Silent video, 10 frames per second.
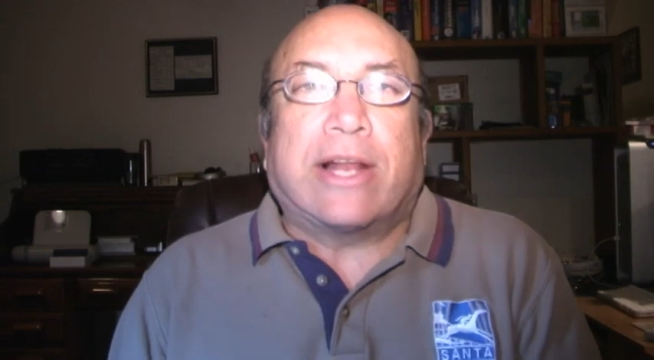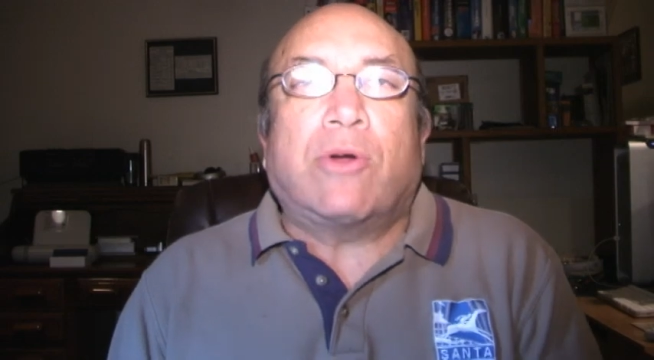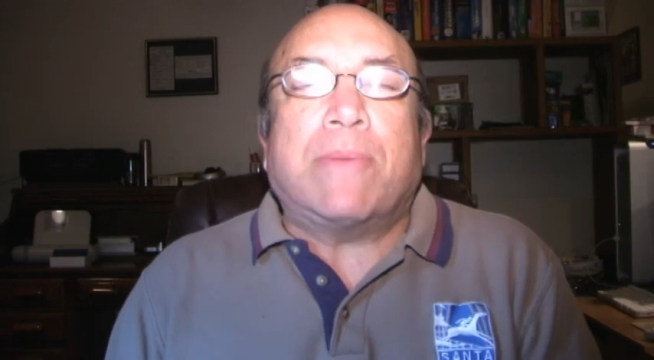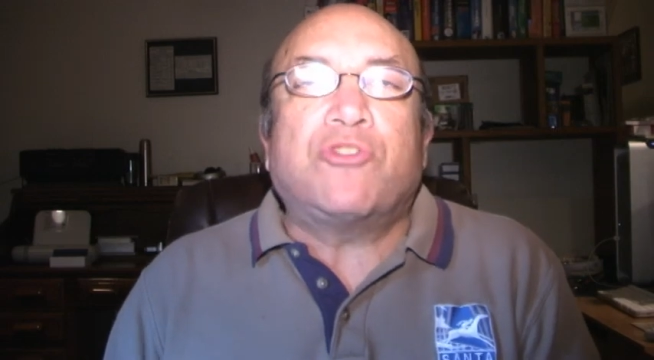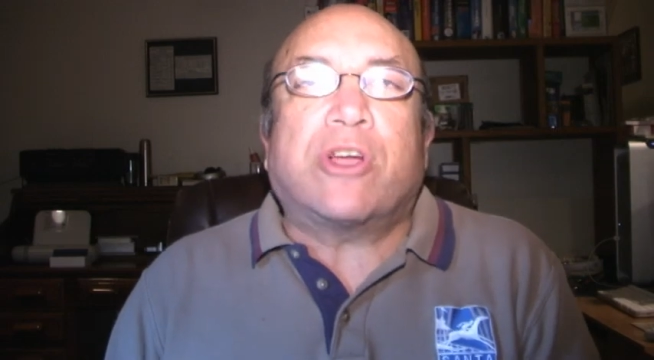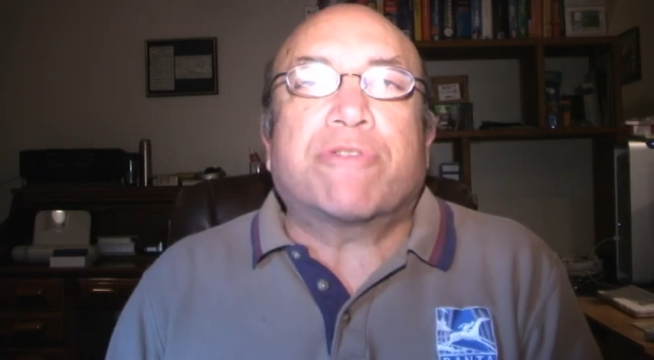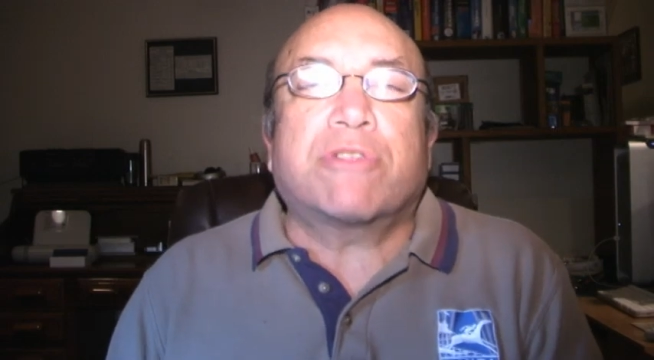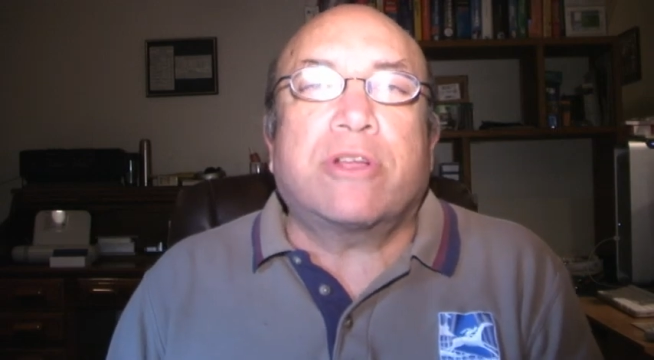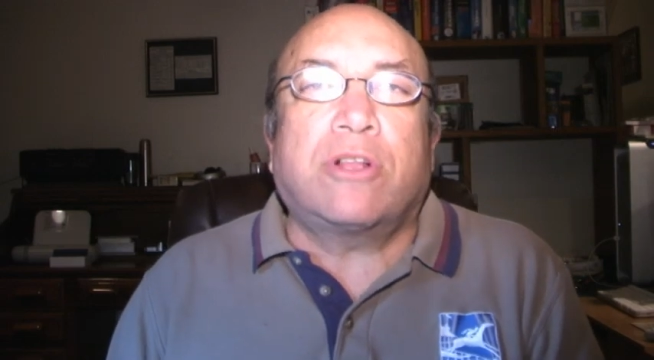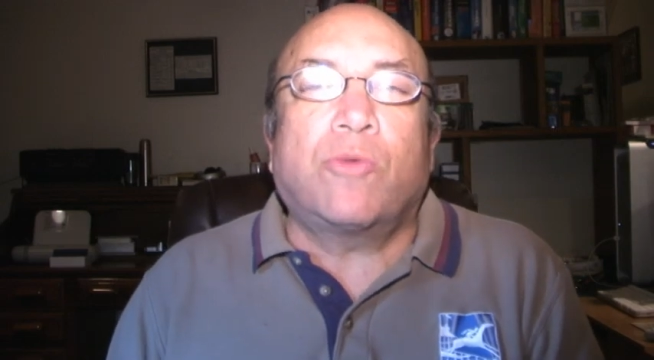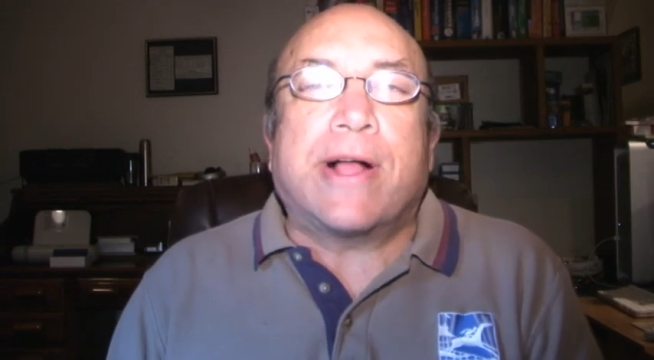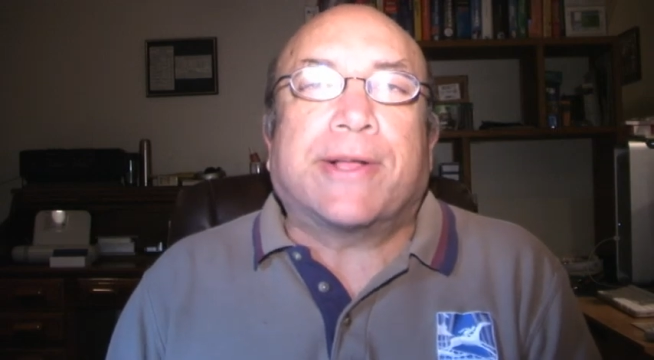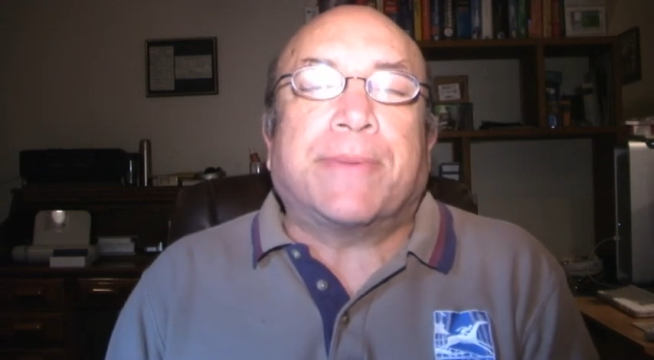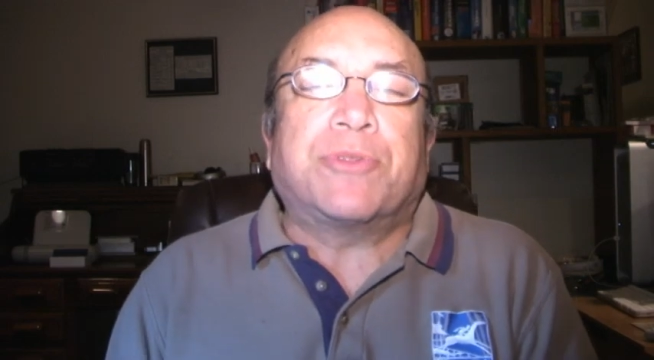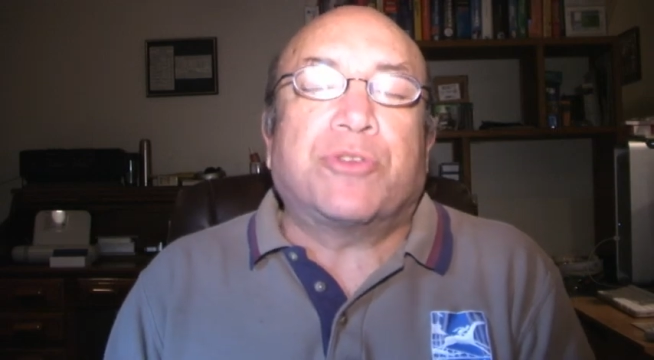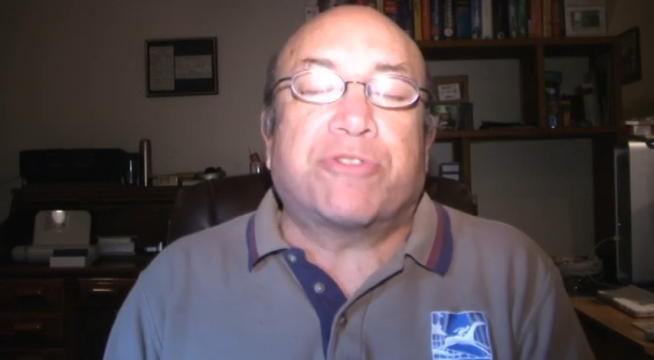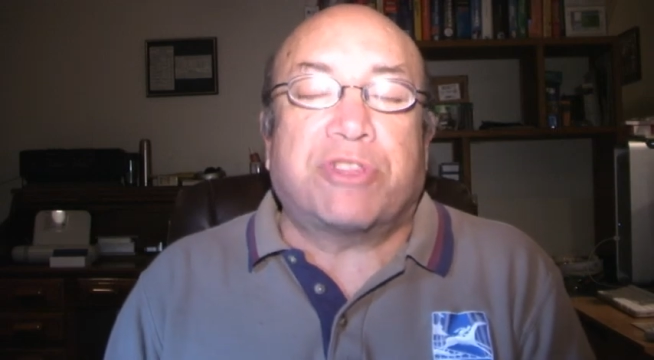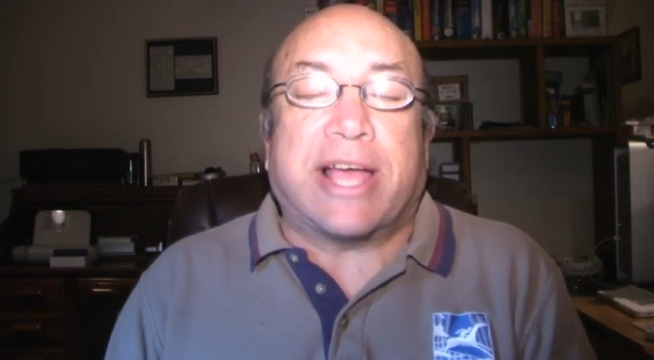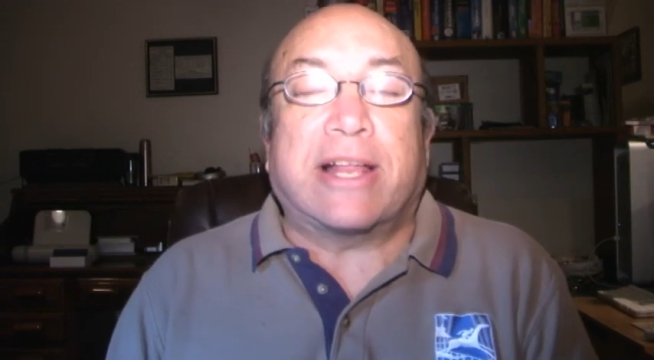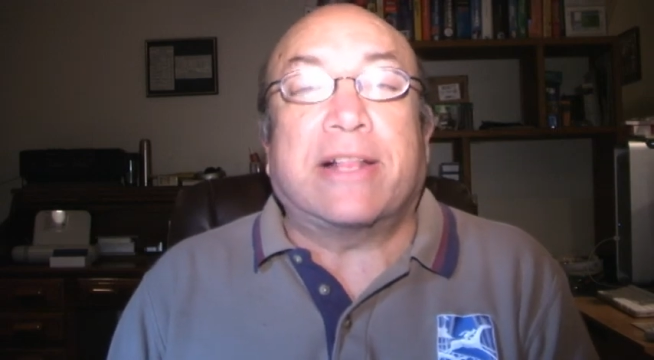Hello, I'm Jeff Siegel. Welcome to
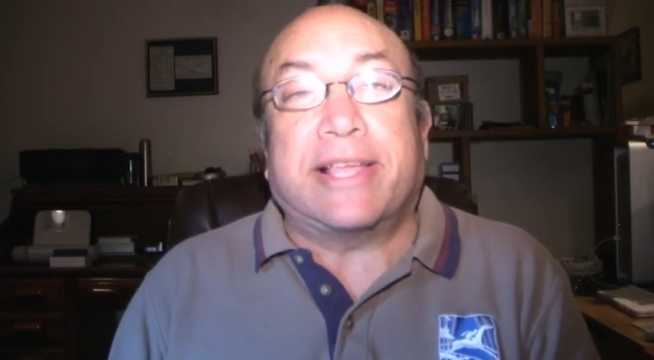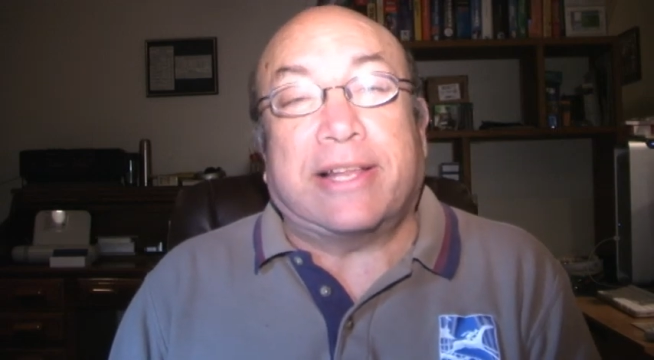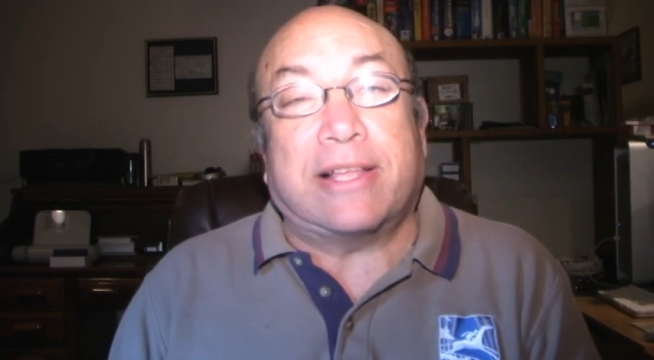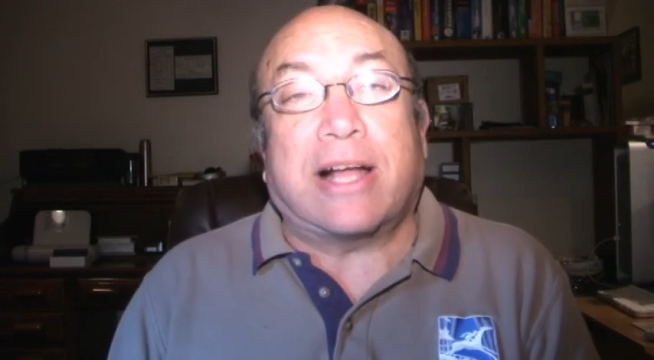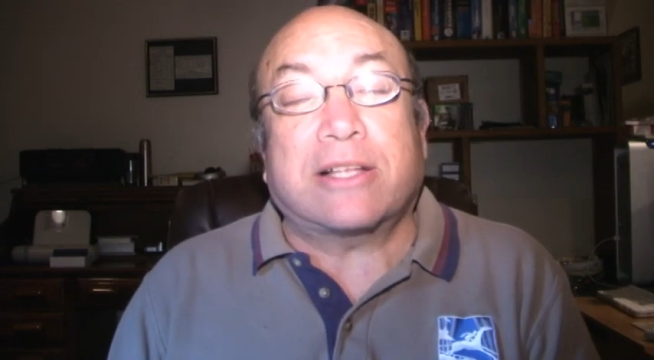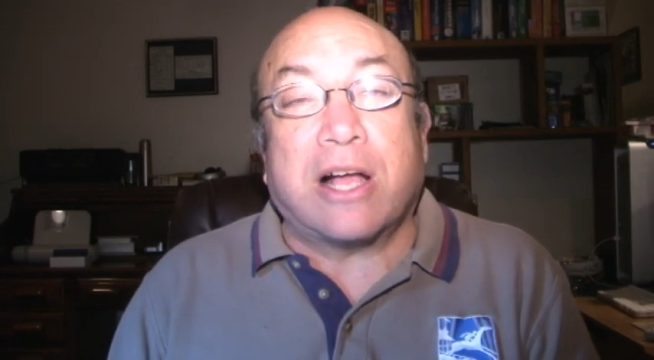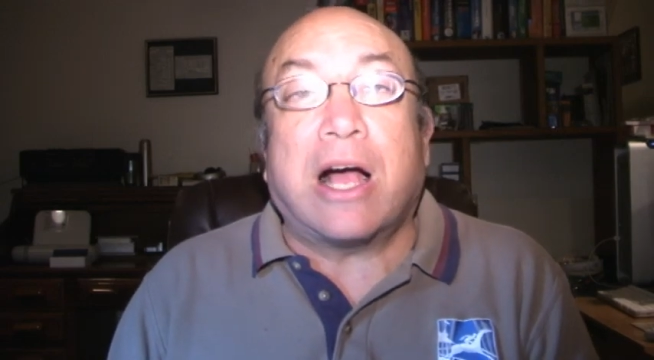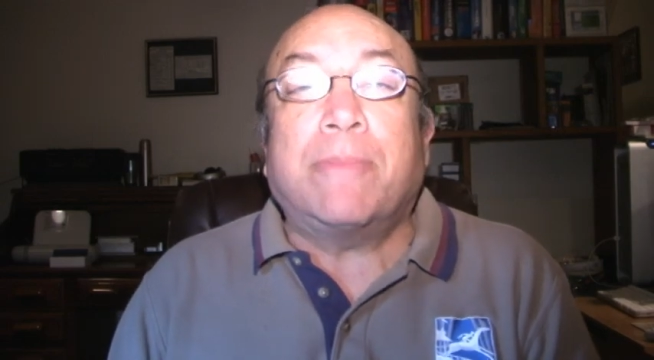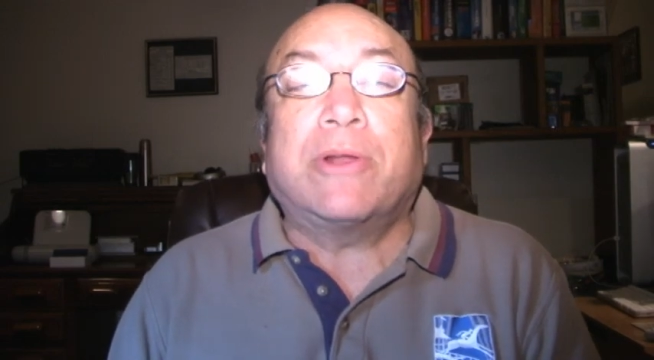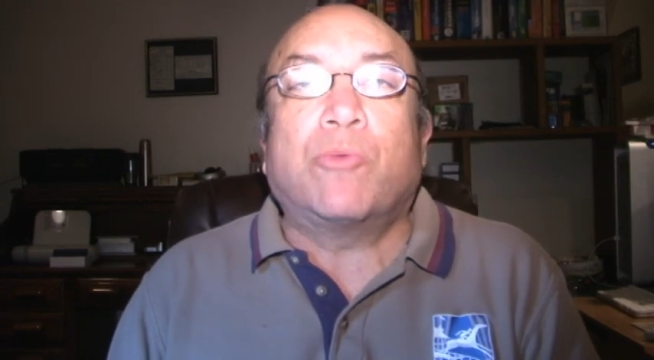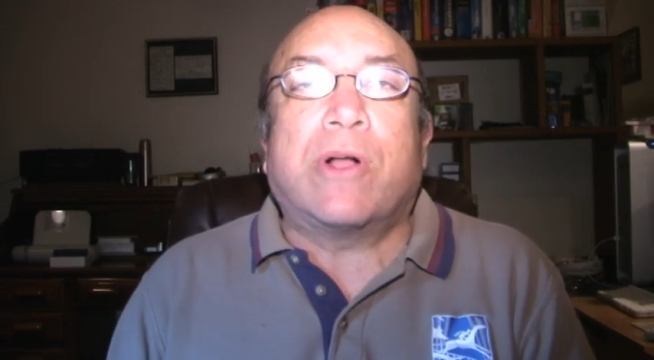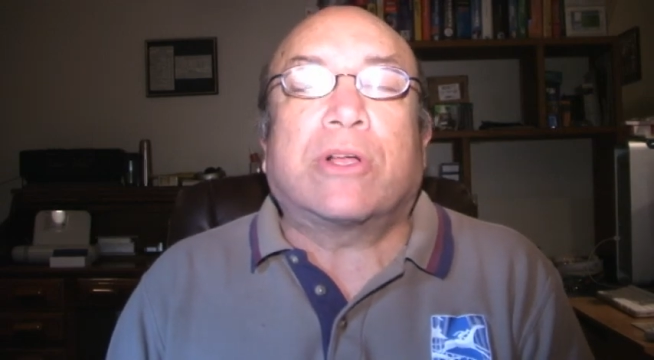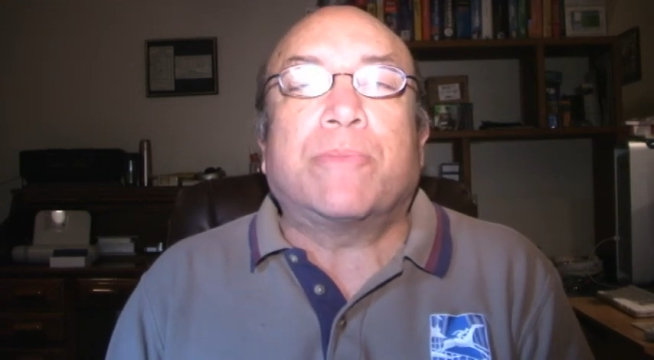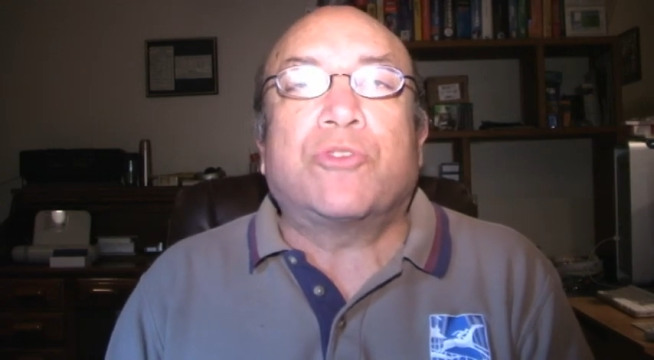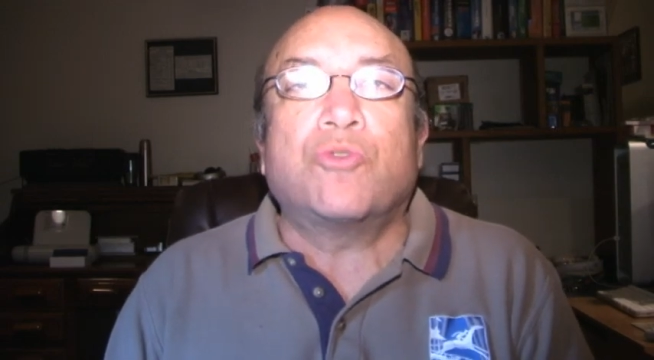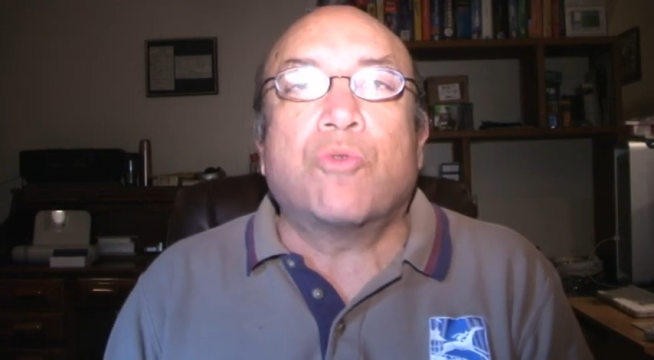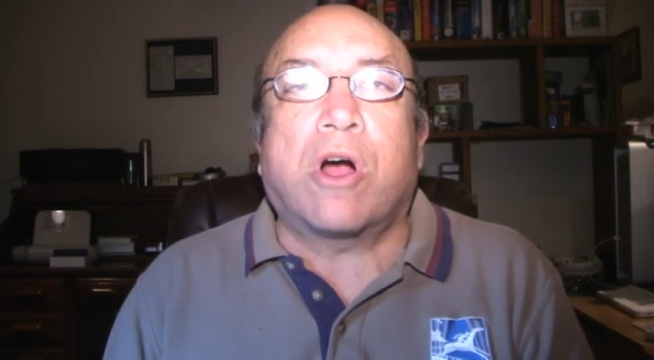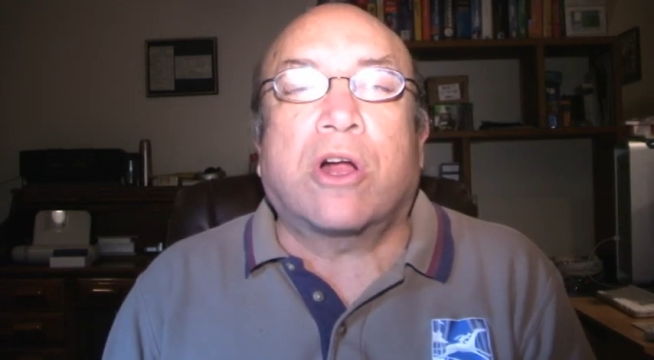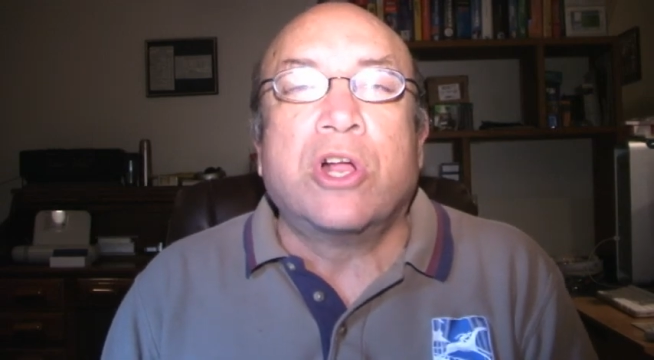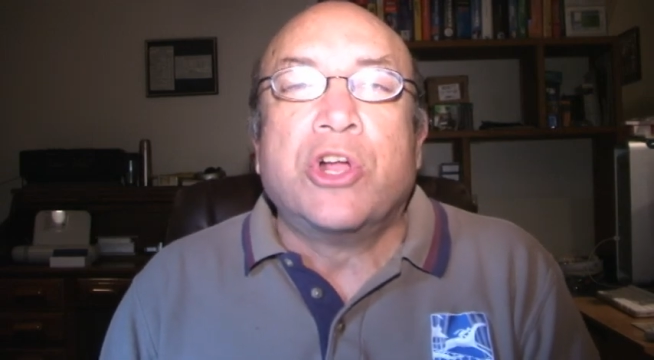Anita.com and welcome to
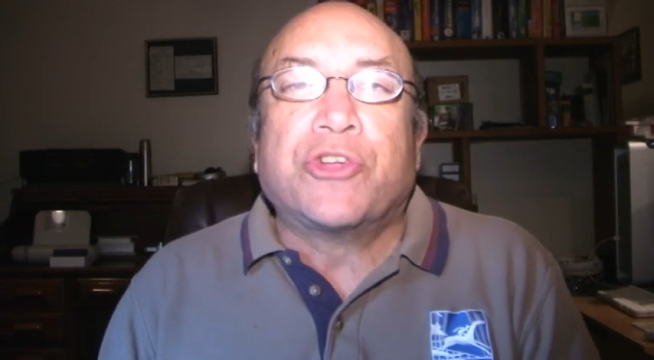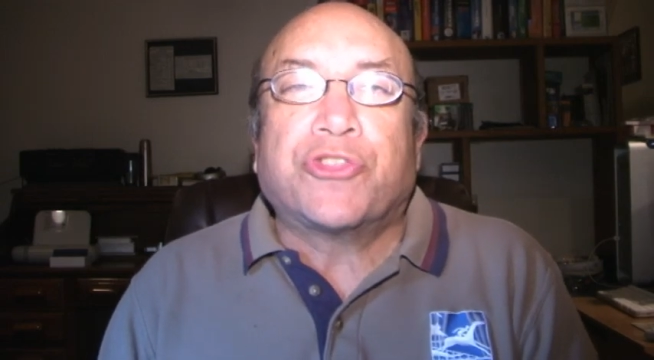our